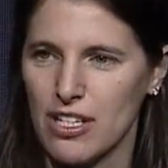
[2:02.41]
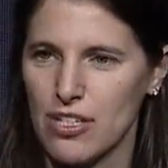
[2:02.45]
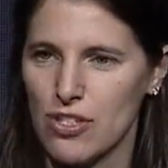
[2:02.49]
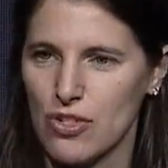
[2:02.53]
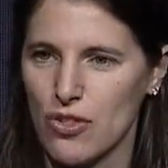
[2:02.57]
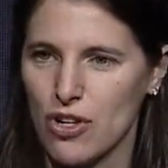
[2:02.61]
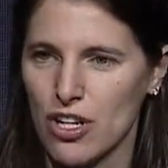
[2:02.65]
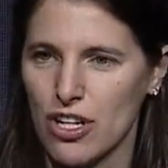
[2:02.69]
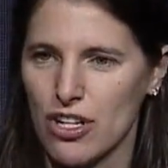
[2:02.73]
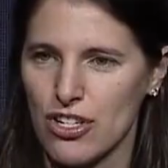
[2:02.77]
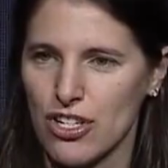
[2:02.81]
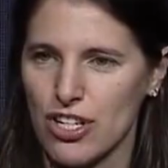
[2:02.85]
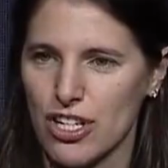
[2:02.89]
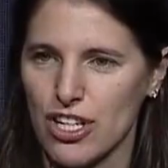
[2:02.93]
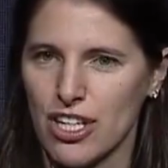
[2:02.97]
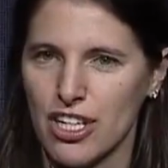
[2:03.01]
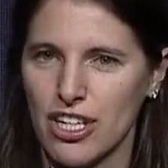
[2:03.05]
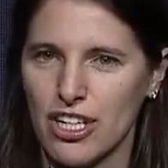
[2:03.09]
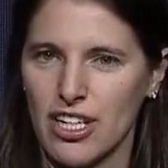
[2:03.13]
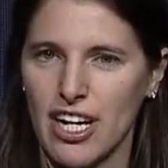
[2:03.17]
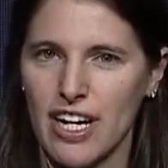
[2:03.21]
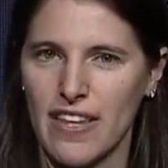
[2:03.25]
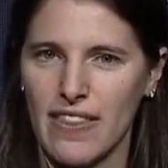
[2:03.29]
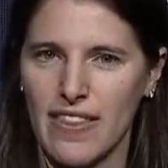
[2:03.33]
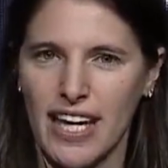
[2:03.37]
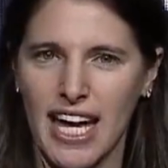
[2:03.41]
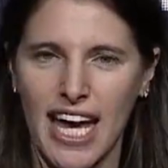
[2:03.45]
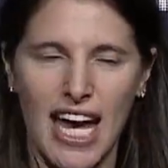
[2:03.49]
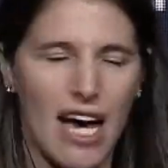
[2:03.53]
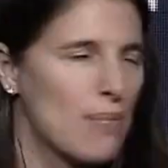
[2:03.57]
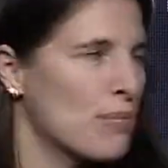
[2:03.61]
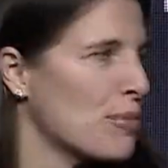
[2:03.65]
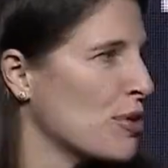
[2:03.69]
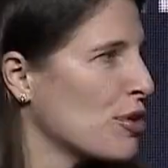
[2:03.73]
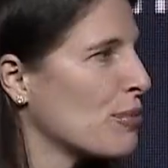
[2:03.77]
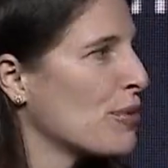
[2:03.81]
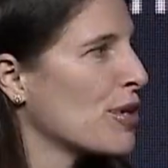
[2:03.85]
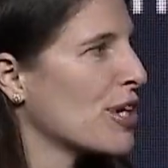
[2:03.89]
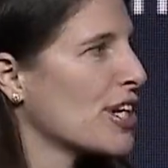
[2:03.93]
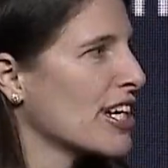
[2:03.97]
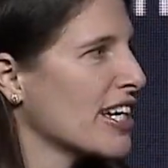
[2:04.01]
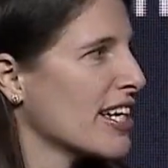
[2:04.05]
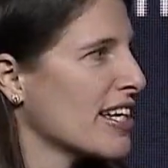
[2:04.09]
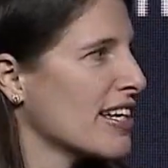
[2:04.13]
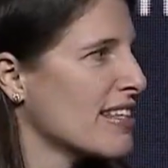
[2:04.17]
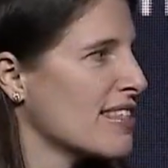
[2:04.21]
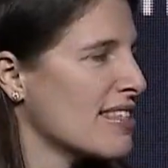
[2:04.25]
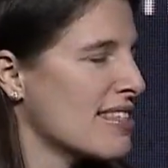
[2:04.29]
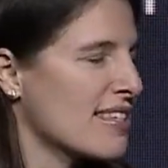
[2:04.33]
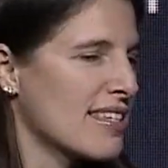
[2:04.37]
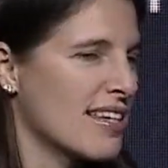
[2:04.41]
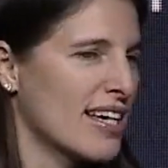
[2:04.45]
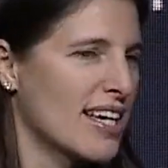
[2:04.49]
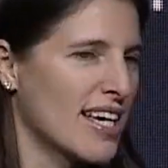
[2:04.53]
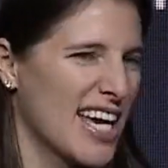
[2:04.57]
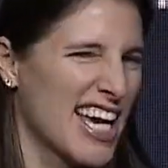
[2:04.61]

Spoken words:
structure and the capital markets,